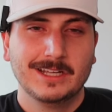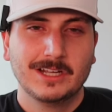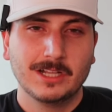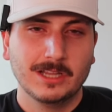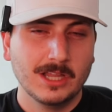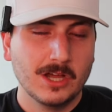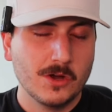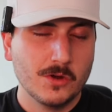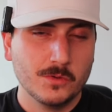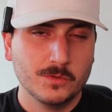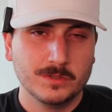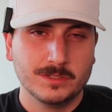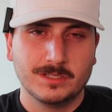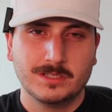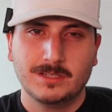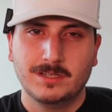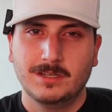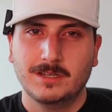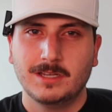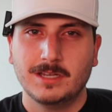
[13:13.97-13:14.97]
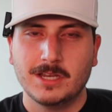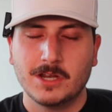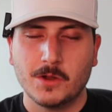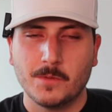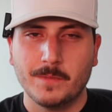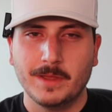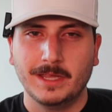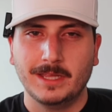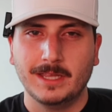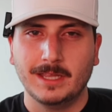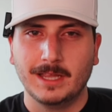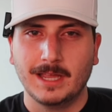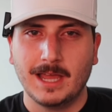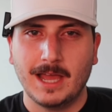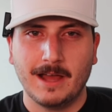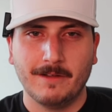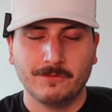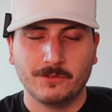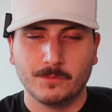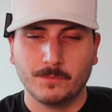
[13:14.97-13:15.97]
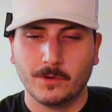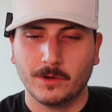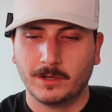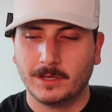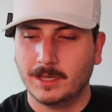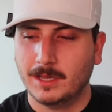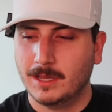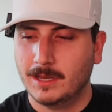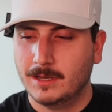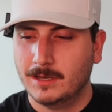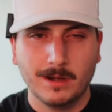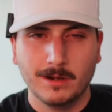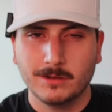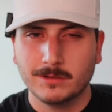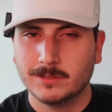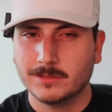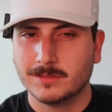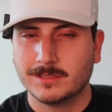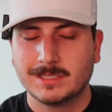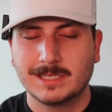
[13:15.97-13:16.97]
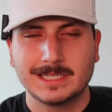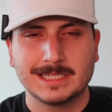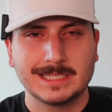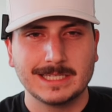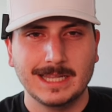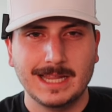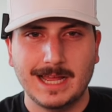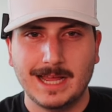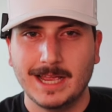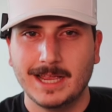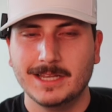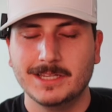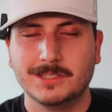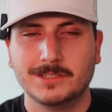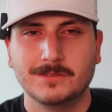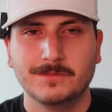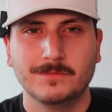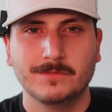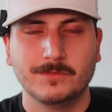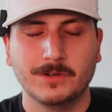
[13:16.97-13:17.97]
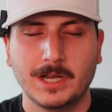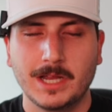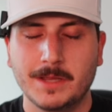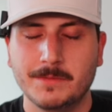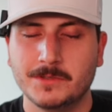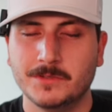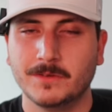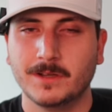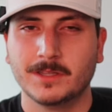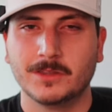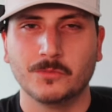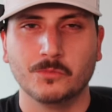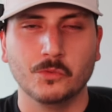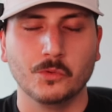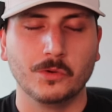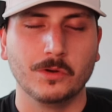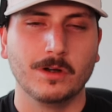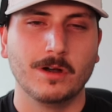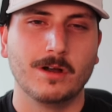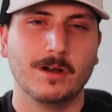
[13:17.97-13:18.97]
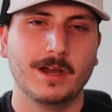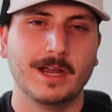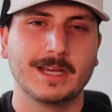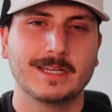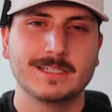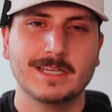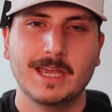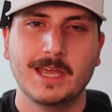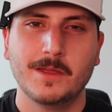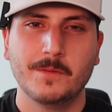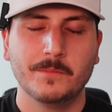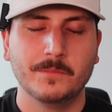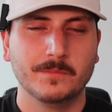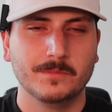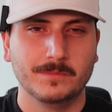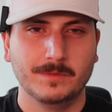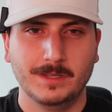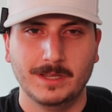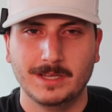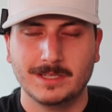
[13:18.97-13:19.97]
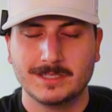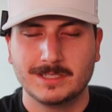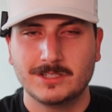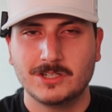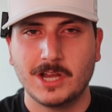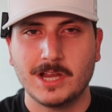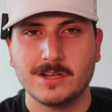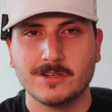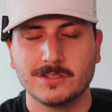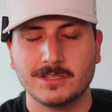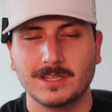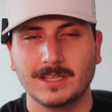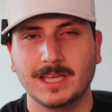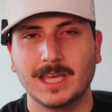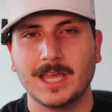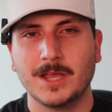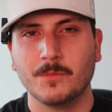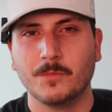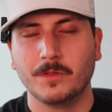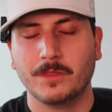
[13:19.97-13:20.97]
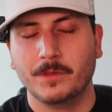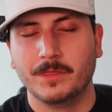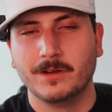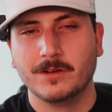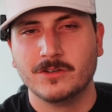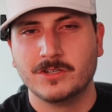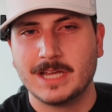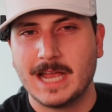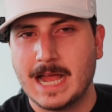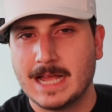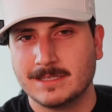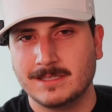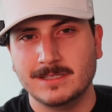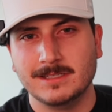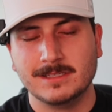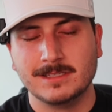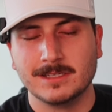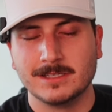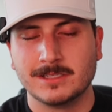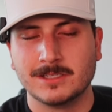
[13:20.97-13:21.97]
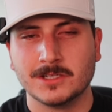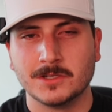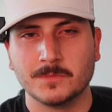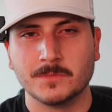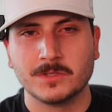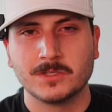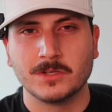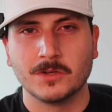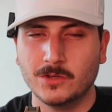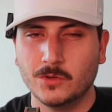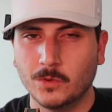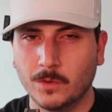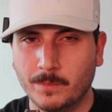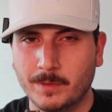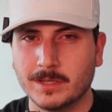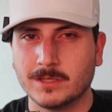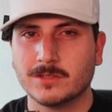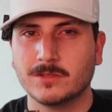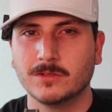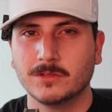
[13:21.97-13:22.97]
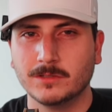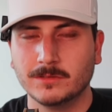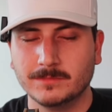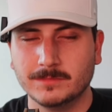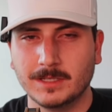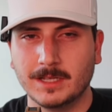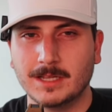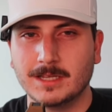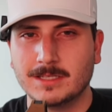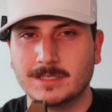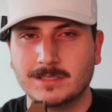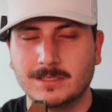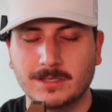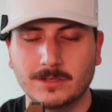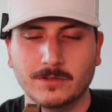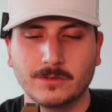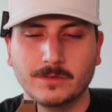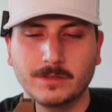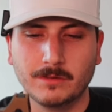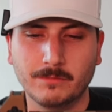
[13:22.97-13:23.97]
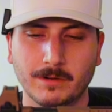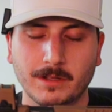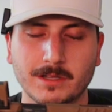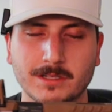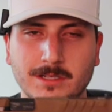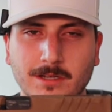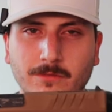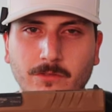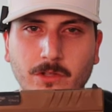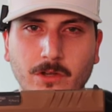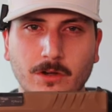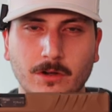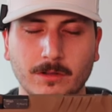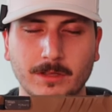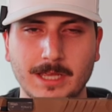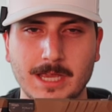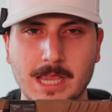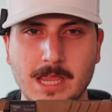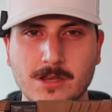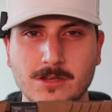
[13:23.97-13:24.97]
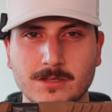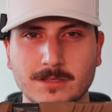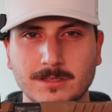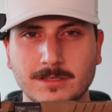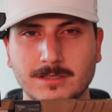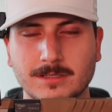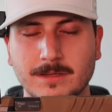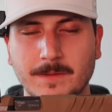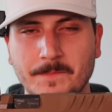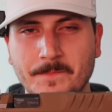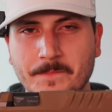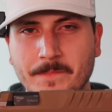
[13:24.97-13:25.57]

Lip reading: clones, making aftermarket barrels, slides, frames. You got the Ruger RXM, but it's changing the game with their chassis systems. It's a newer pistol. It's still in the relatively early ages.